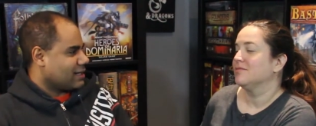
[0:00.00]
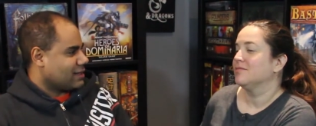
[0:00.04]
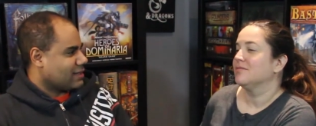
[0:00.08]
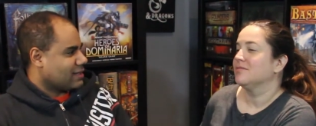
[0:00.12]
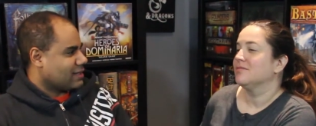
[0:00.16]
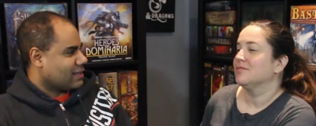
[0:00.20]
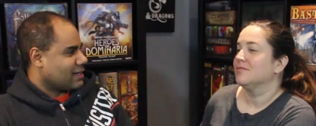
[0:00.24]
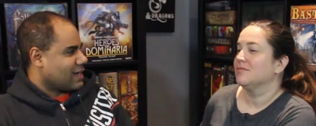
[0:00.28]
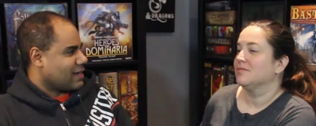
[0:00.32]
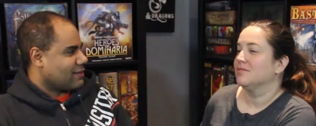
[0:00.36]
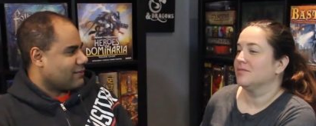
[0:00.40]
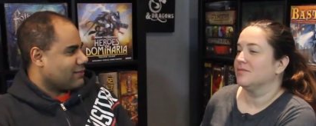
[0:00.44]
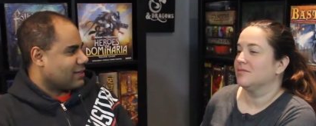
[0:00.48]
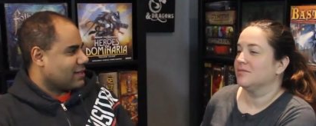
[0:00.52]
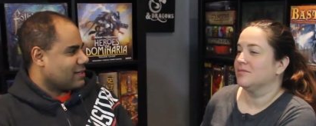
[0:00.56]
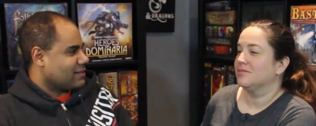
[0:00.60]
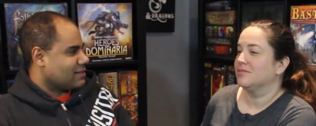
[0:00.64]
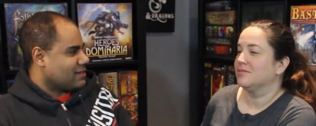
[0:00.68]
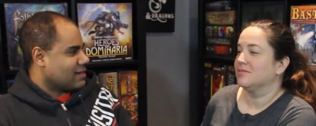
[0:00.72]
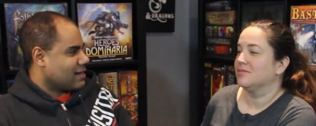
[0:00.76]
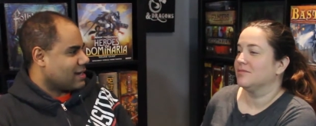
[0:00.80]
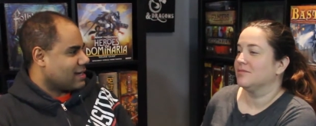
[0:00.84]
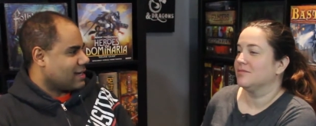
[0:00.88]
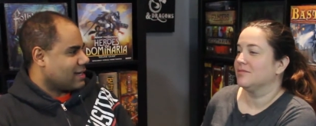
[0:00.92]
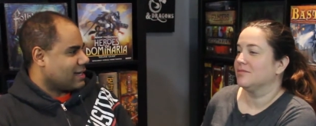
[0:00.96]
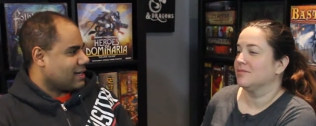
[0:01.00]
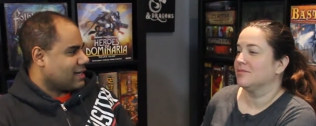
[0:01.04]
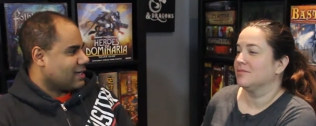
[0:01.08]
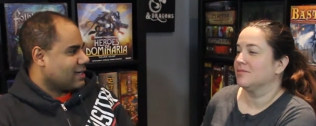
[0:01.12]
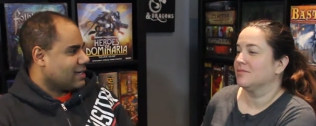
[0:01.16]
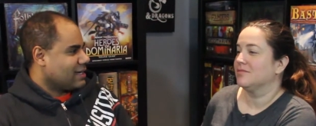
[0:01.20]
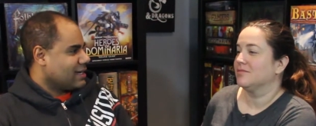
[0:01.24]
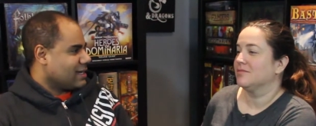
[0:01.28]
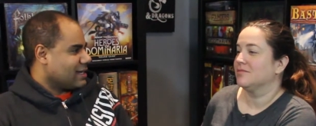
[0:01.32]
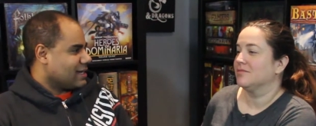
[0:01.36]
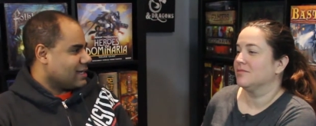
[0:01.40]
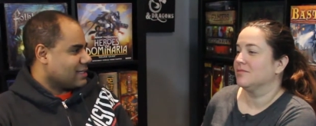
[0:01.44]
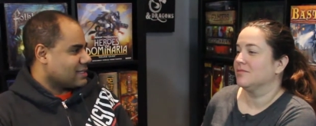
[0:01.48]
Speaker 1: I think having a die
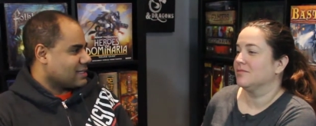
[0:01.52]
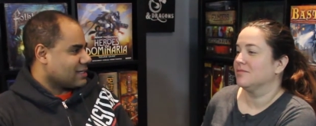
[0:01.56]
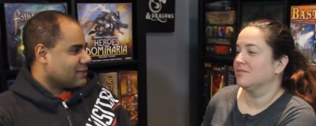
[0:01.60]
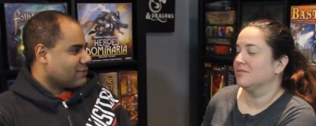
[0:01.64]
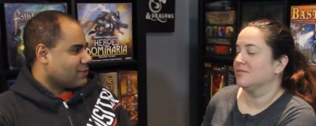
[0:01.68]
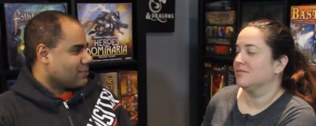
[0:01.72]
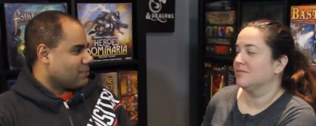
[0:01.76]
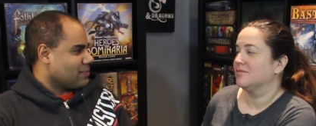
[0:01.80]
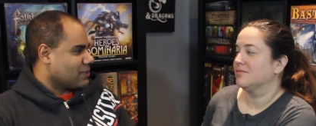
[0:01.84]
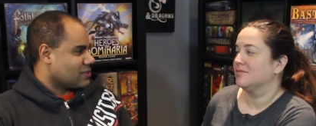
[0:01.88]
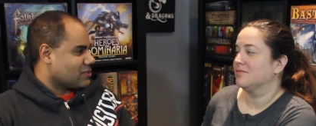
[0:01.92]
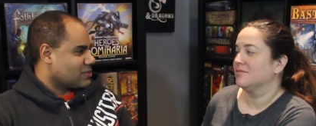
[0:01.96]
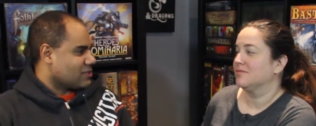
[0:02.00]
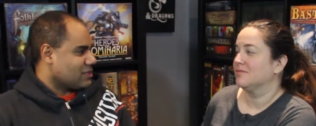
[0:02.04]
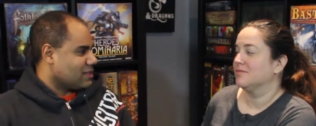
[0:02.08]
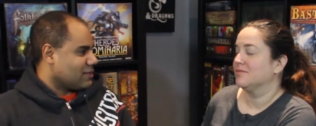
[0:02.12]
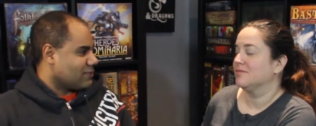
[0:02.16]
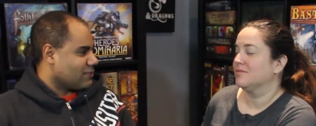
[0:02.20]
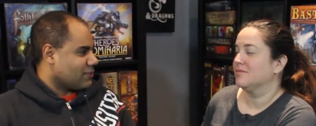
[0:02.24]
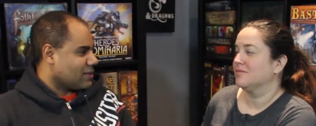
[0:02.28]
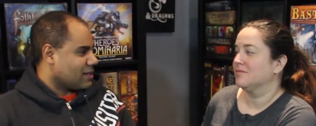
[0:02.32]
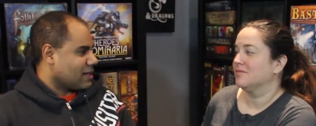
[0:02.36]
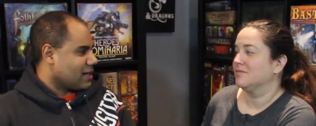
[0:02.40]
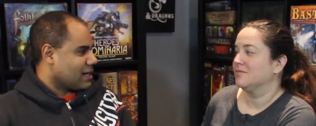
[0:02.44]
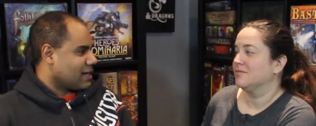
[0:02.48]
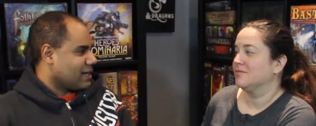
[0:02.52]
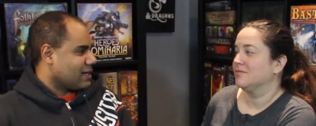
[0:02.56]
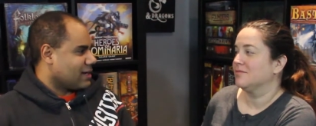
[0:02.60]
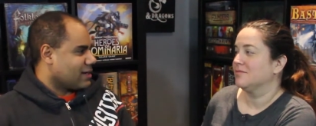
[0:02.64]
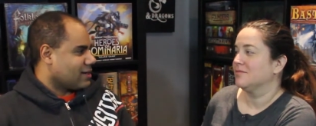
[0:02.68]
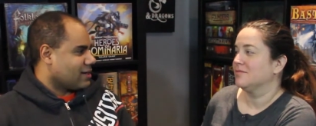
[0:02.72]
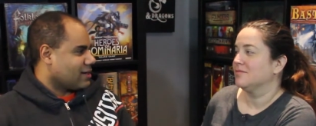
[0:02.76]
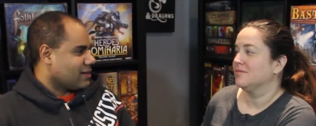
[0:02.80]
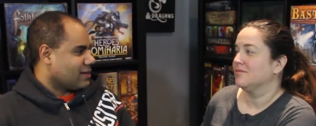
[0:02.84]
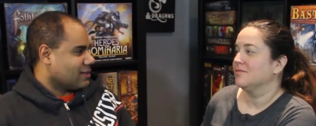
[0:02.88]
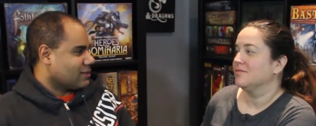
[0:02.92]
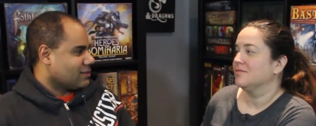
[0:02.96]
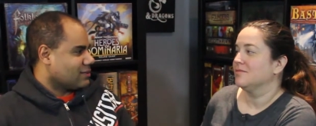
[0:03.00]
instead of a bunch of different
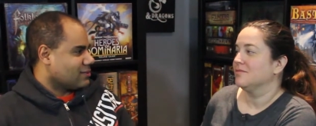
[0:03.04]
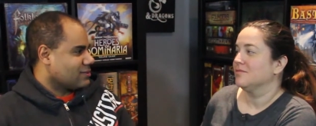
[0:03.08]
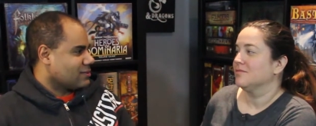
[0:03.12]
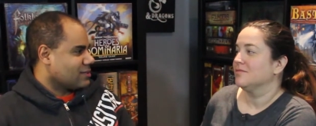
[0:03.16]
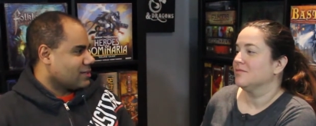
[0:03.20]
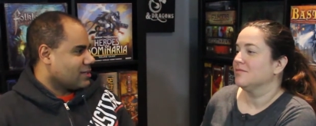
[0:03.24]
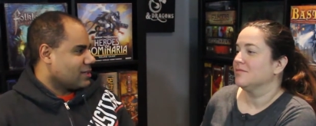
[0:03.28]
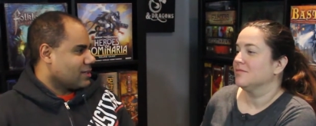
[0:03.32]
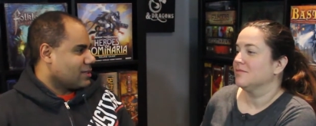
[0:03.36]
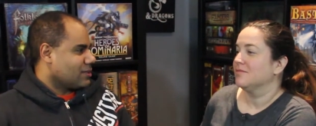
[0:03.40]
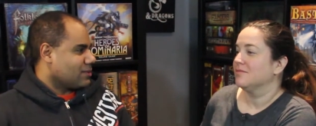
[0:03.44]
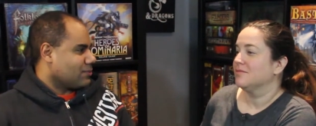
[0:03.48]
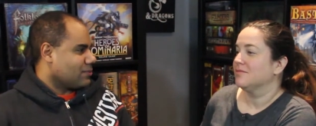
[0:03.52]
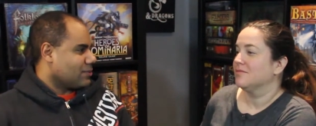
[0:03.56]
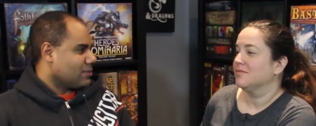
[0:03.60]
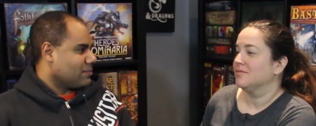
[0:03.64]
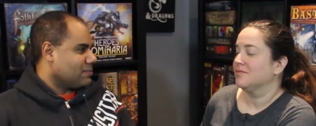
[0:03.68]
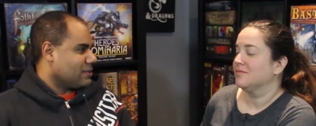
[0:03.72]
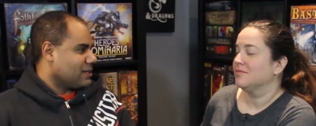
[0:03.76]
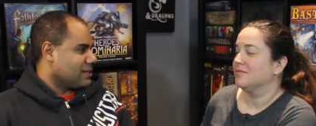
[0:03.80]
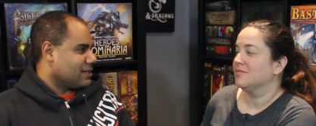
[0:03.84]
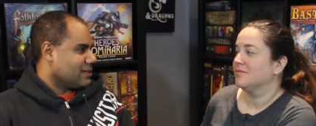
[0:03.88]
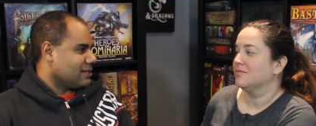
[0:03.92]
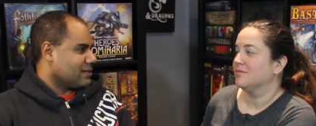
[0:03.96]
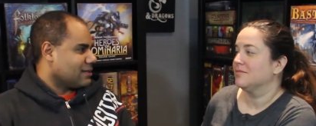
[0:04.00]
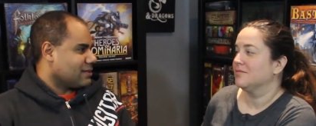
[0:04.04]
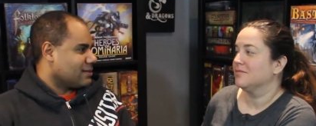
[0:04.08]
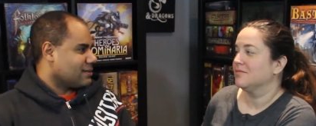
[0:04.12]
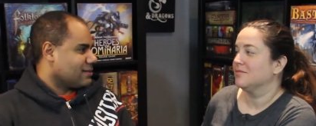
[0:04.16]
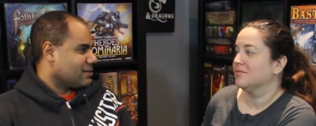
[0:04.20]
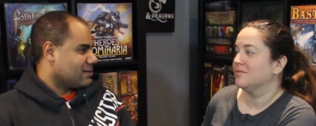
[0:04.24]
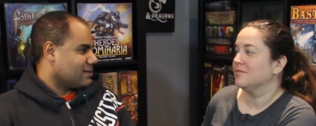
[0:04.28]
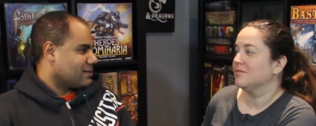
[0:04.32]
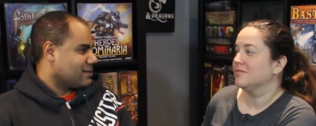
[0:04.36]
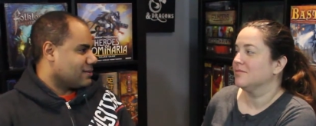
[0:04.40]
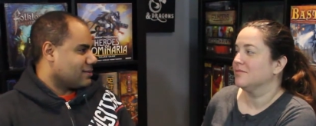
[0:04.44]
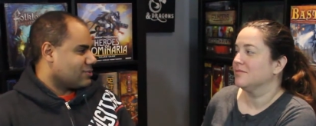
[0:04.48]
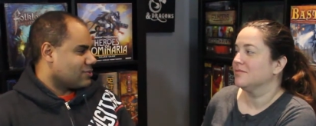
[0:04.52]
icons would be
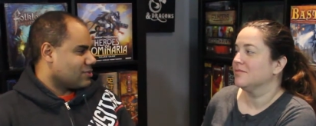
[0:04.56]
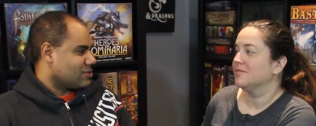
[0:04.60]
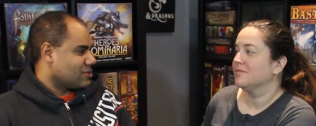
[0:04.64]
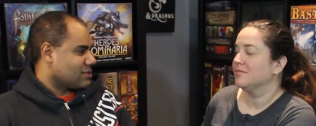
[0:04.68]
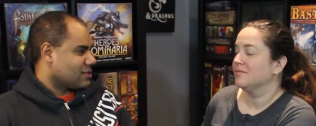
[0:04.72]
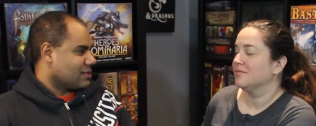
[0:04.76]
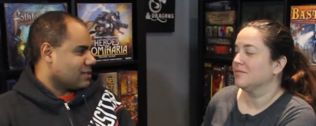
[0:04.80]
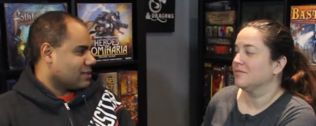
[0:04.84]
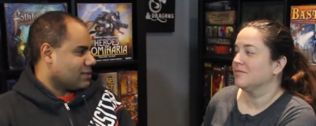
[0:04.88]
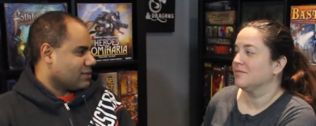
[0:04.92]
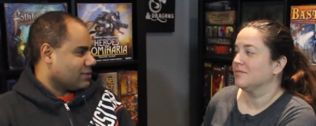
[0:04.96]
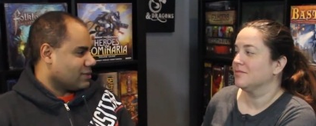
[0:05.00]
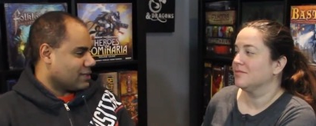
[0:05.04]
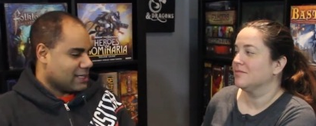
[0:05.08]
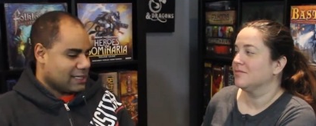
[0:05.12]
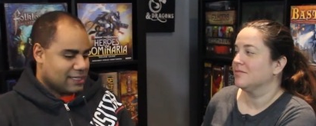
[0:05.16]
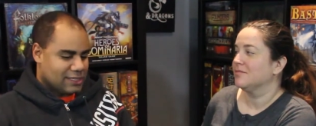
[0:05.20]
just a little